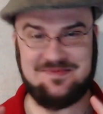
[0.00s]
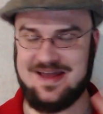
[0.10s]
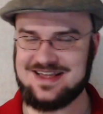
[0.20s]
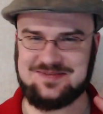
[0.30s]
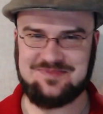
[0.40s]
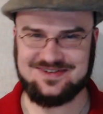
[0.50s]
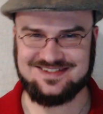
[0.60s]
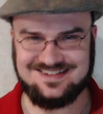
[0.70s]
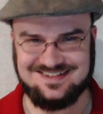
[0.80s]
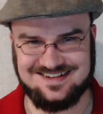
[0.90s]
amazing
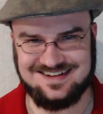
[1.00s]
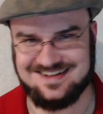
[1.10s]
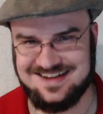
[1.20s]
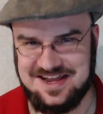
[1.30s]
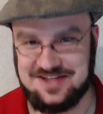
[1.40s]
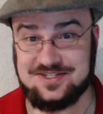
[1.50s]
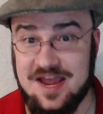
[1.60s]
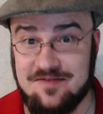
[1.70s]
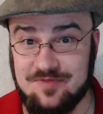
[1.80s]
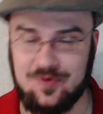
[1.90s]
person and
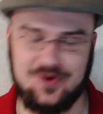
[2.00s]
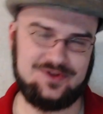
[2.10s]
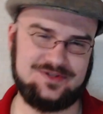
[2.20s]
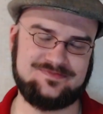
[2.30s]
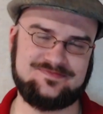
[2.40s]
save the world.